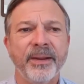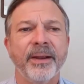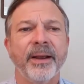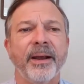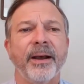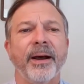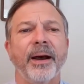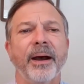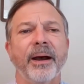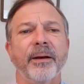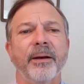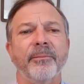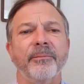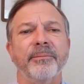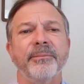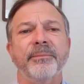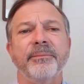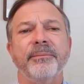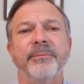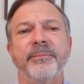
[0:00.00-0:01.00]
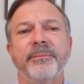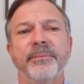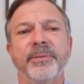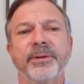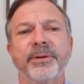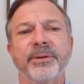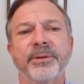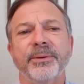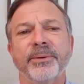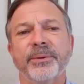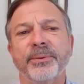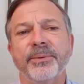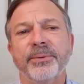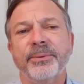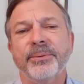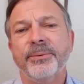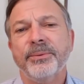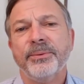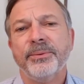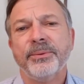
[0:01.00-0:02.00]
um,
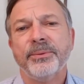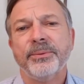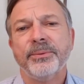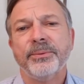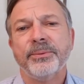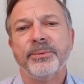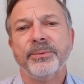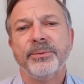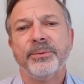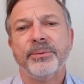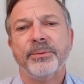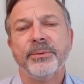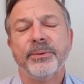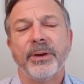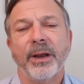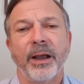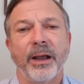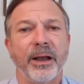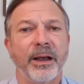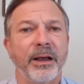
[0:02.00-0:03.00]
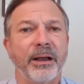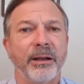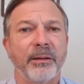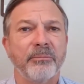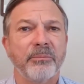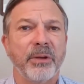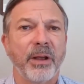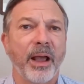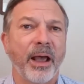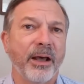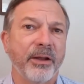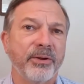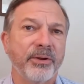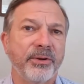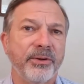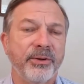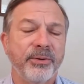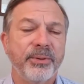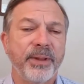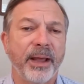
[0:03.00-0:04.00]
to, how do you
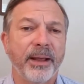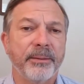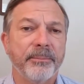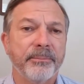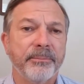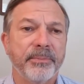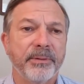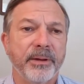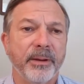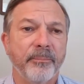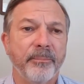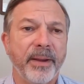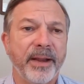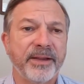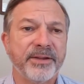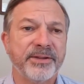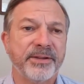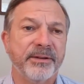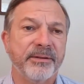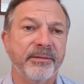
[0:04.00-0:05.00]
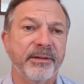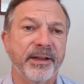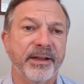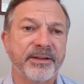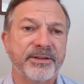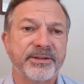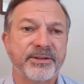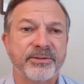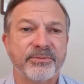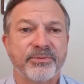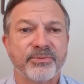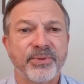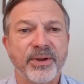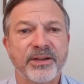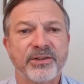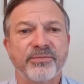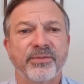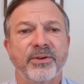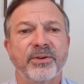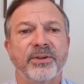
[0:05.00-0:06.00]
do that? That makes it less
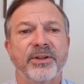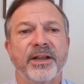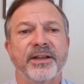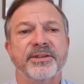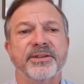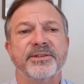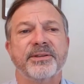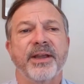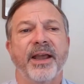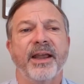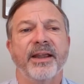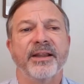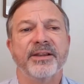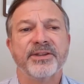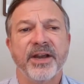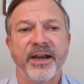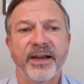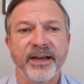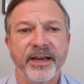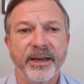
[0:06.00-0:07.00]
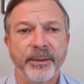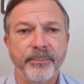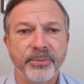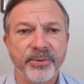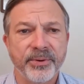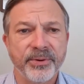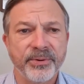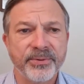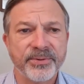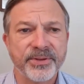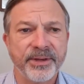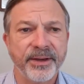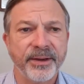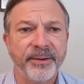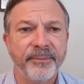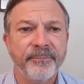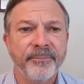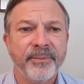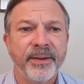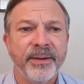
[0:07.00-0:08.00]
stressful, less anxiety producing.
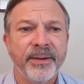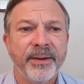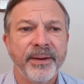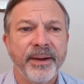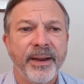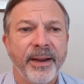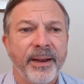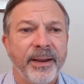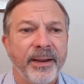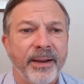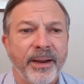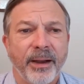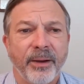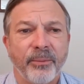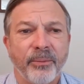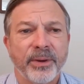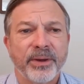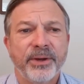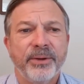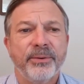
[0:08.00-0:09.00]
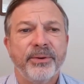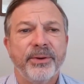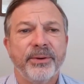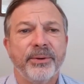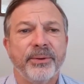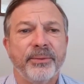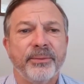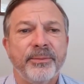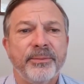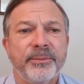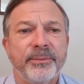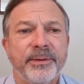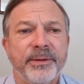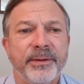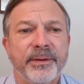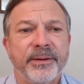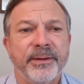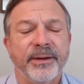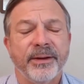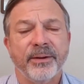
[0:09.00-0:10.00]
What do you do?
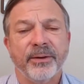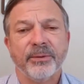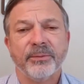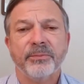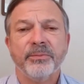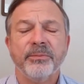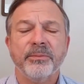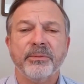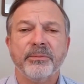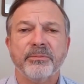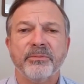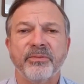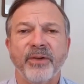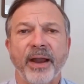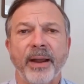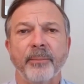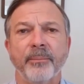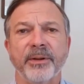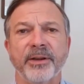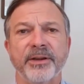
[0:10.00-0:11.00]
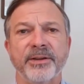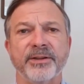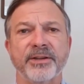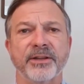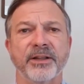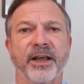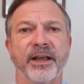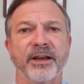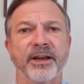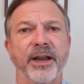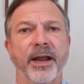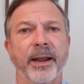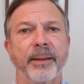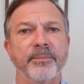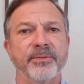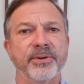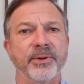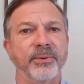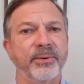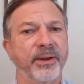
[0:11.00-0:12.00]
You know, families a lot of
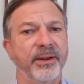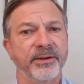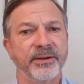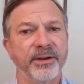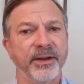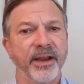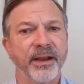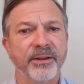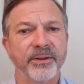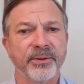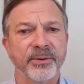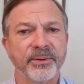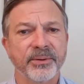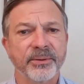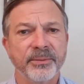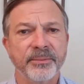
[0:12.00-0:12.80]
times don't get together